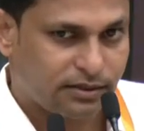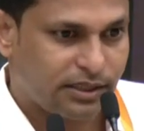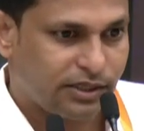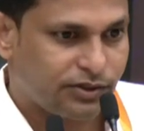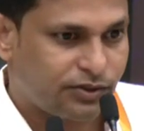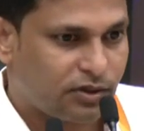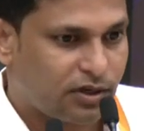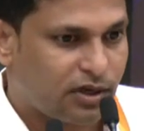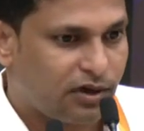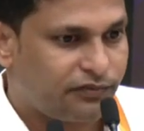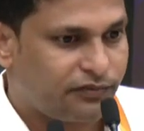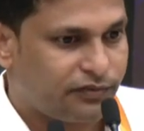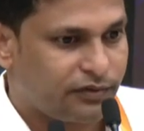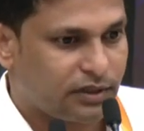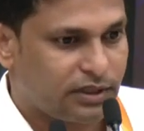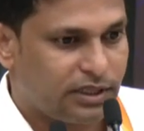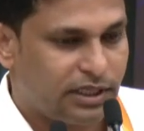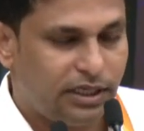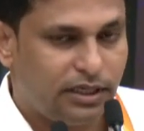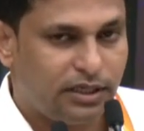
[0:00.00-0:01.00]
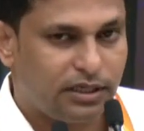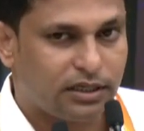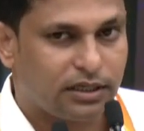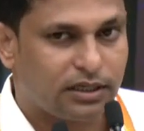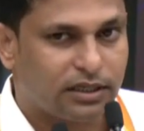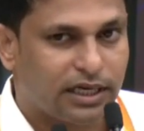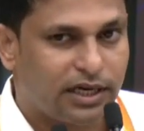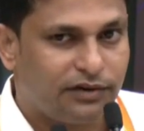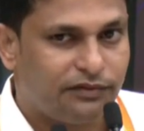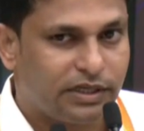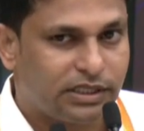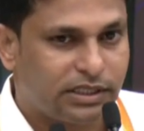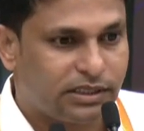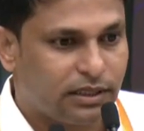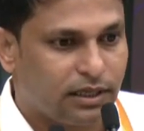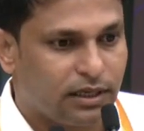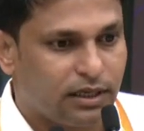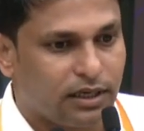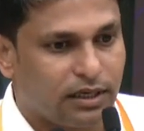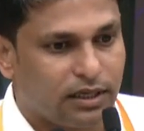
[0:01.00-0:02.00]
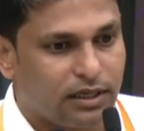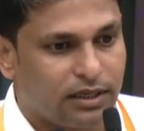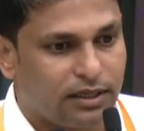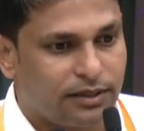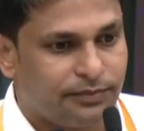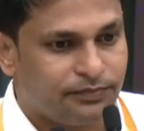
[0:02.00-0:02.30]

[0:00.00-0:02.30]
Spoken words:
instead of the conventional.